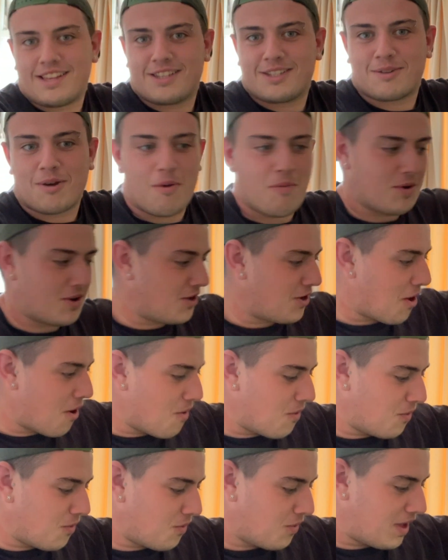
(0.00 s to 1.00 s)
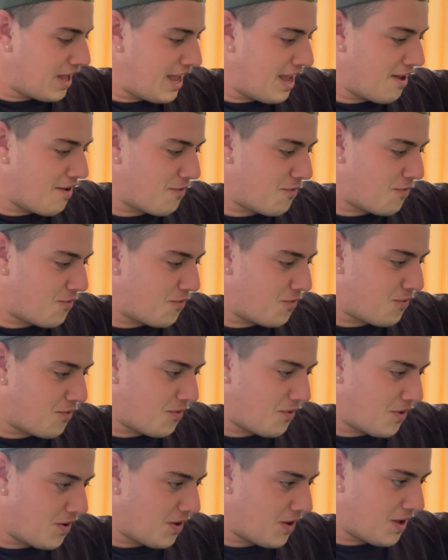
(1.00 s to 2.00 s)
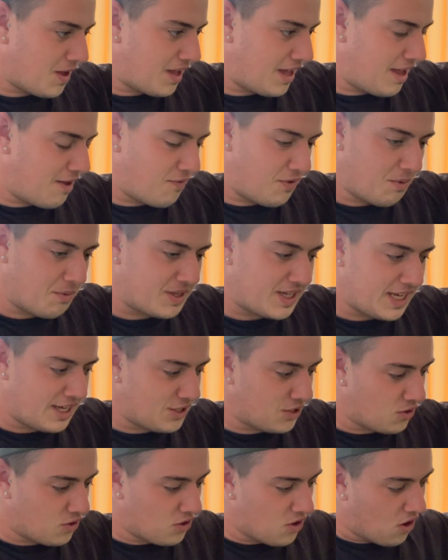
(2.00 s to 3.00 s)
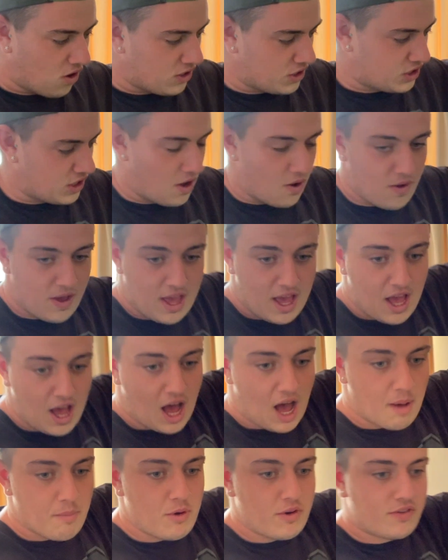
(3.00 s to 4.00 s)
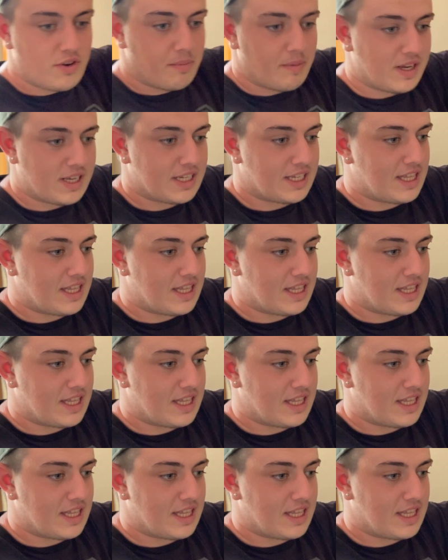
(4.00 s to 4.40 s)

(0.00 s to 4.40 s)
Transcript: so I wouldn't know if he was eating or not. So I moved him into